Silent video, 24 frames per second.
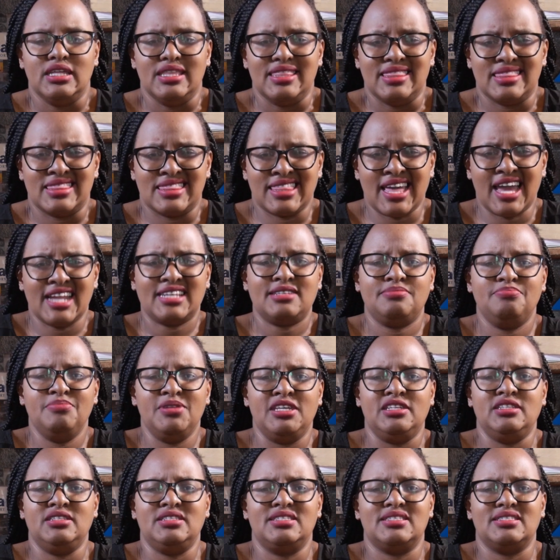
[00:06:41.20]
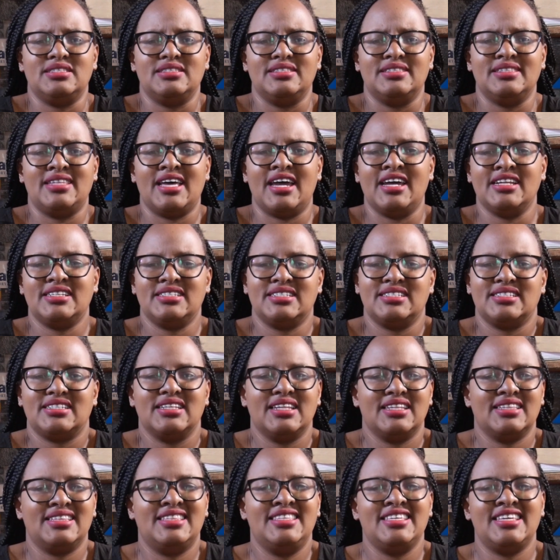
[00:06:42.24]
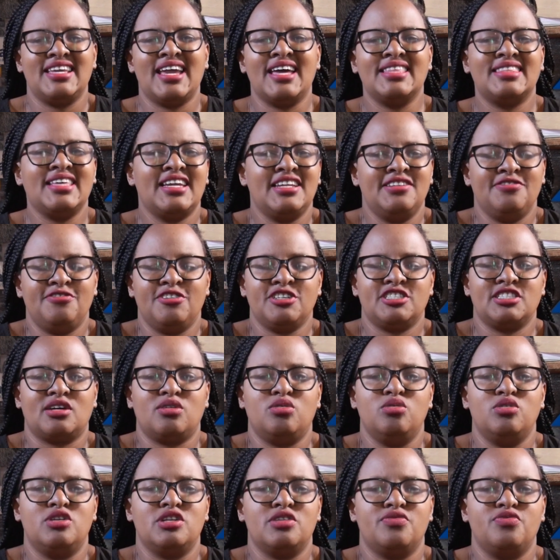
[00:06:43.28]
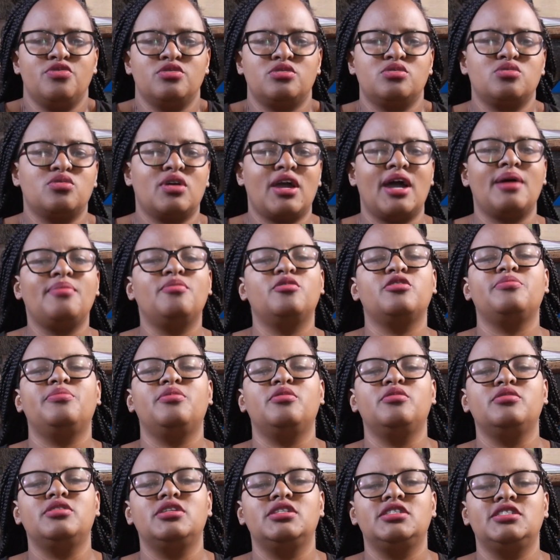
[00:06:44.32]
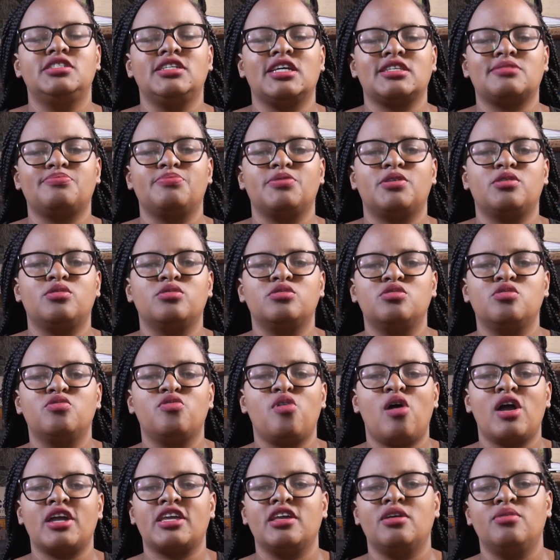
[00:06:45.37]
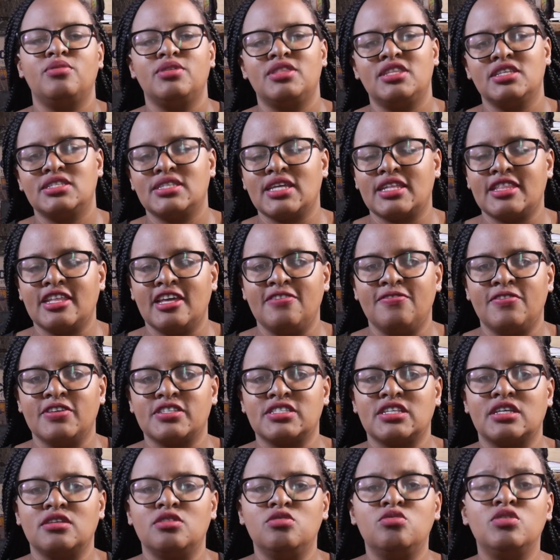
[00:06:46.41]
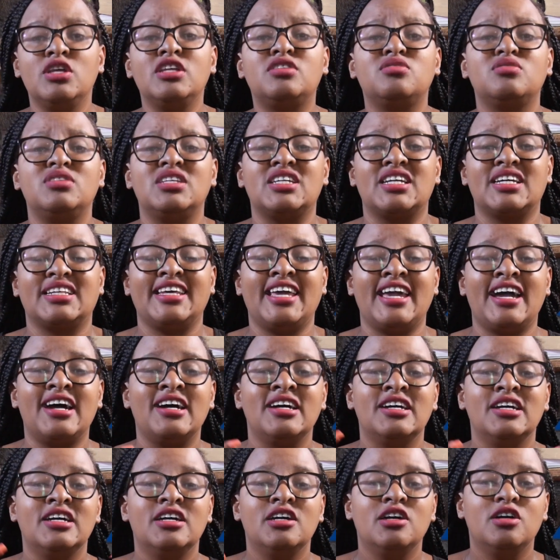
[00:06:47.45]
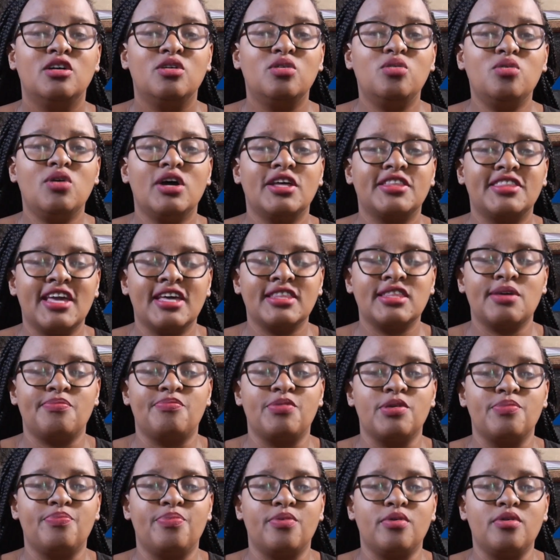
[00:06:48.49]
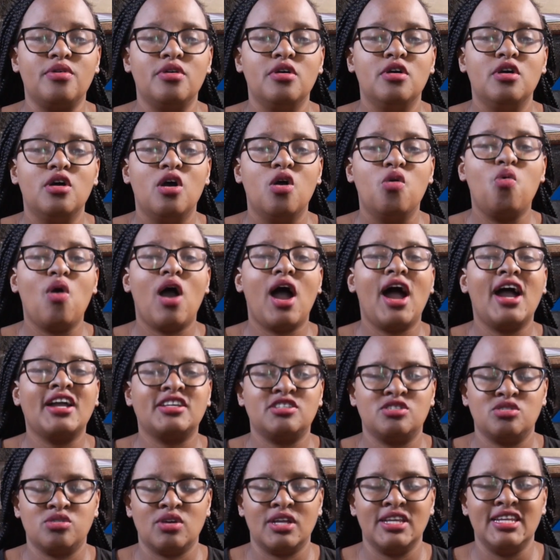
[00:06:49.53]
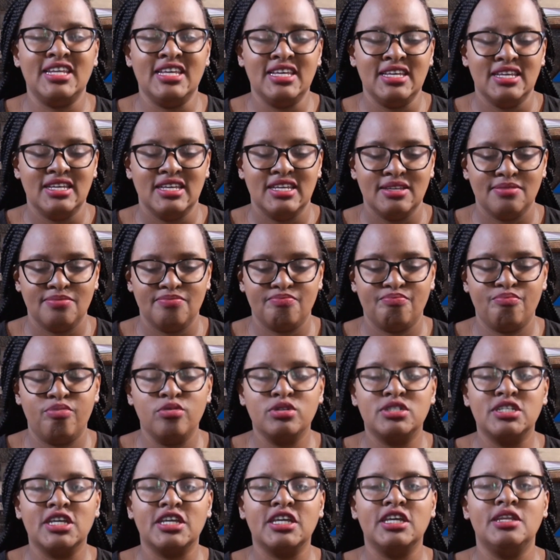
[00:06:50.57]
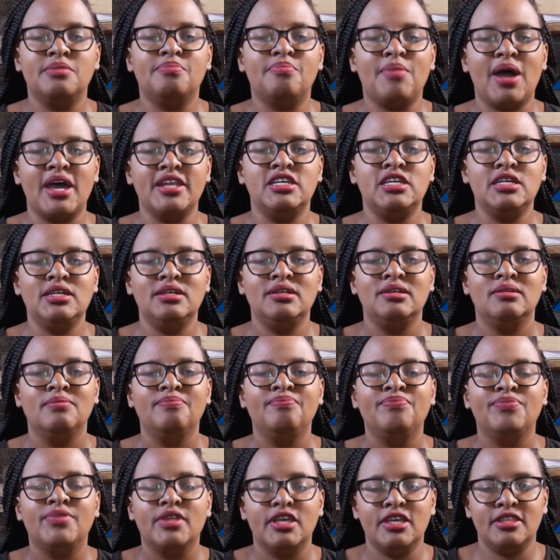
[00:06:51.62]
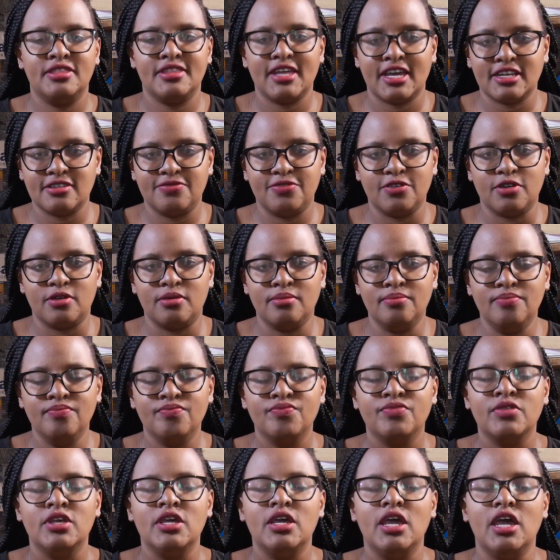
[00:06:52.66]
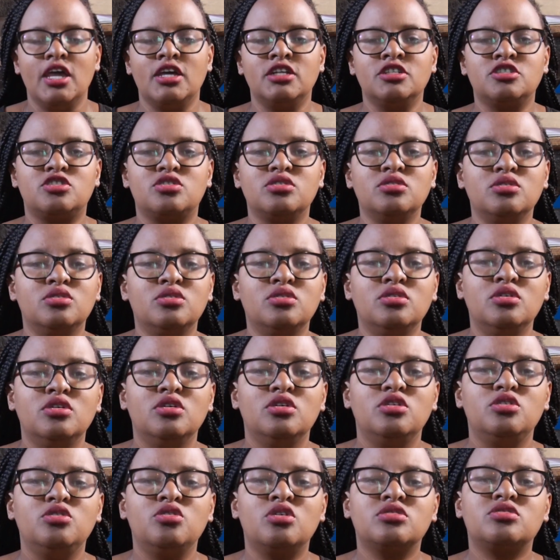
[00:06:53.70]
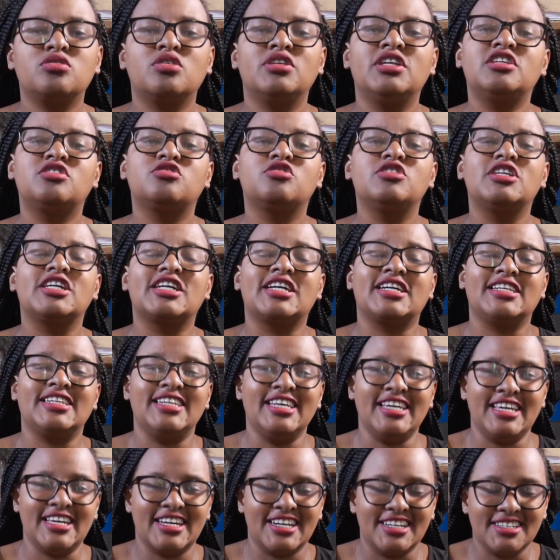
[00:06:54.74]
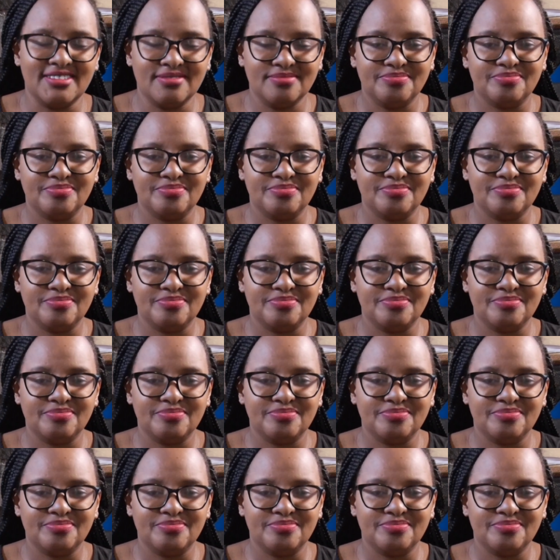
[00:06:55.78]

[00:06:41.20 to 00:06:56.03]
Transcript: that means that the other investor could refuse to come on board just because you're working with this other investor. You need to declare who are the other people who are actually putting in money in that film. And 2, you also need to declare,